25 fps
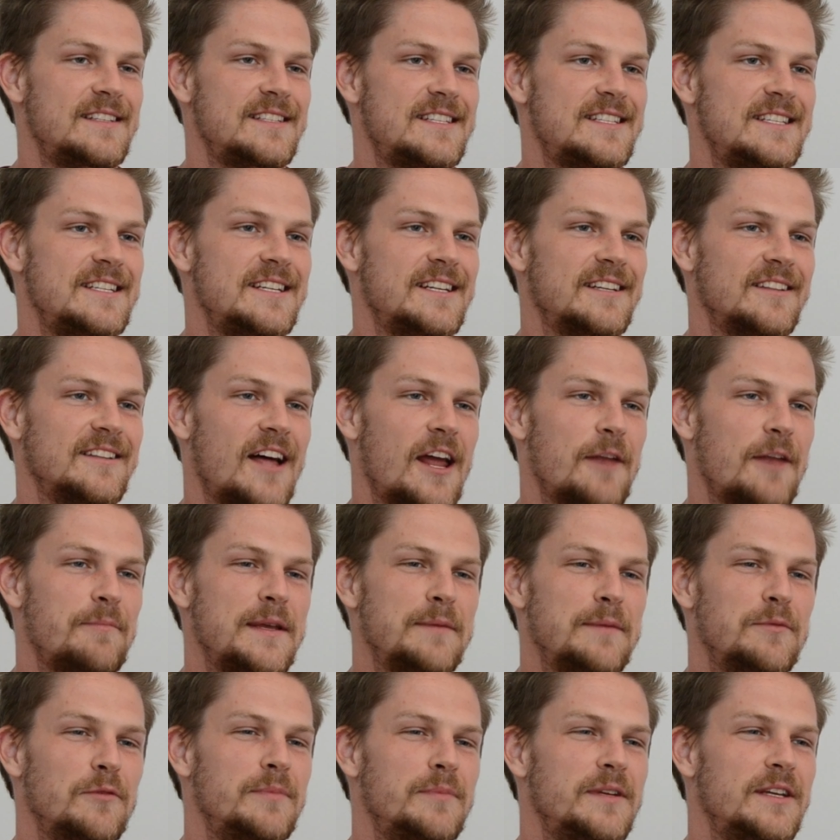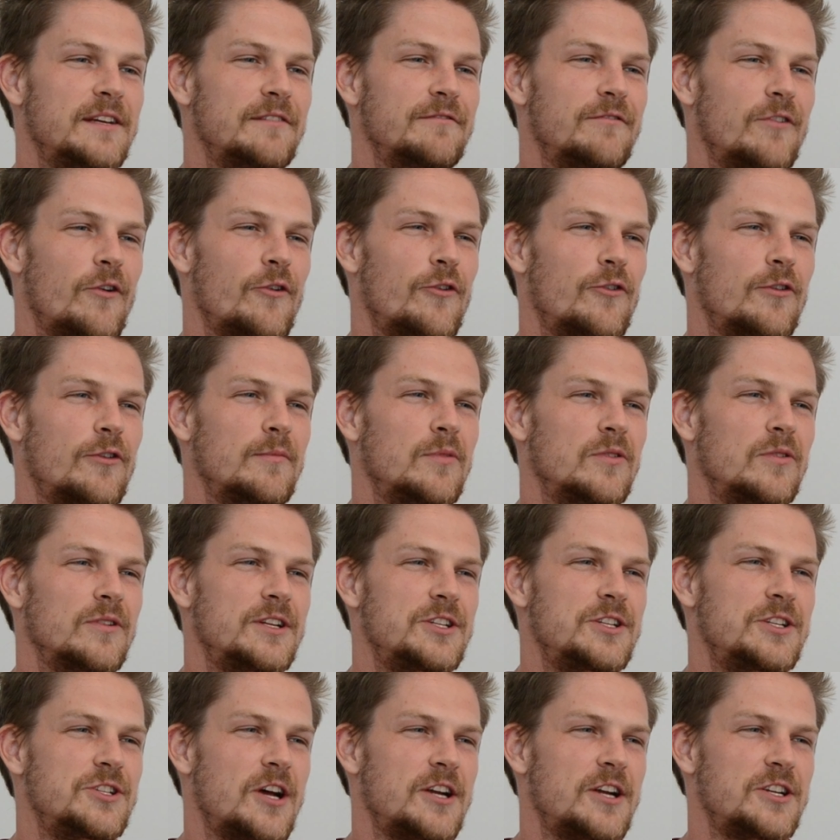seeing a lot of people being vulnerable
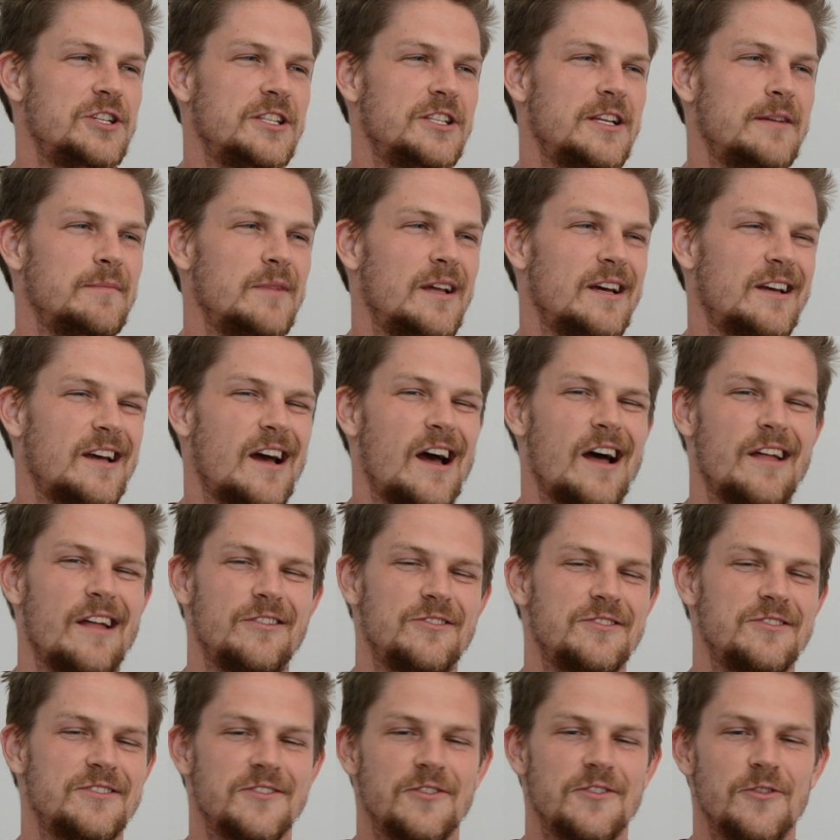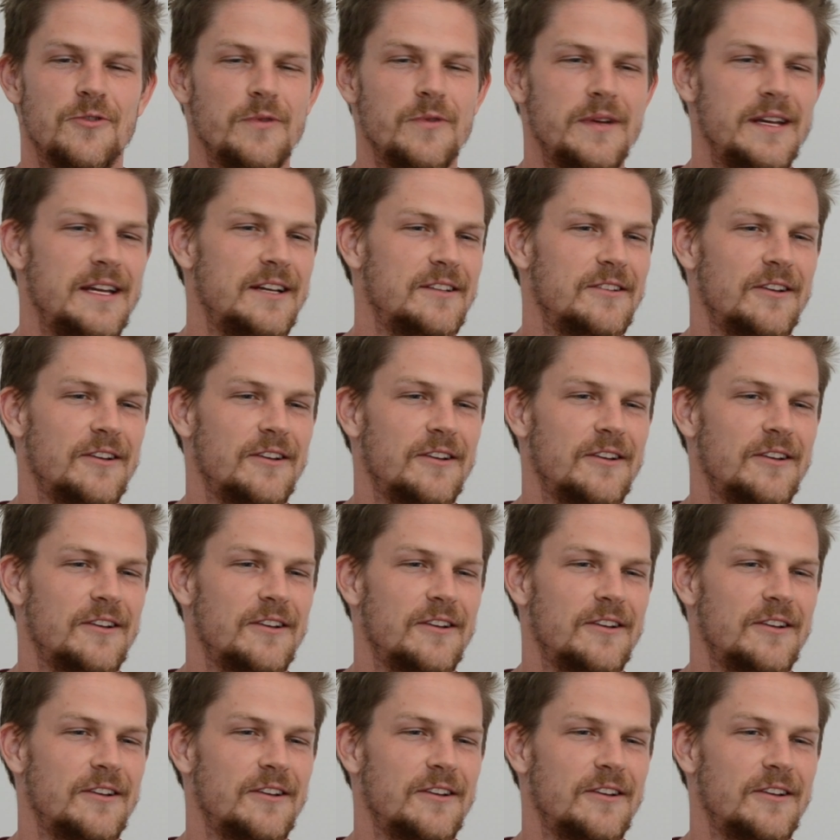and judging them like, ah, they're so weak.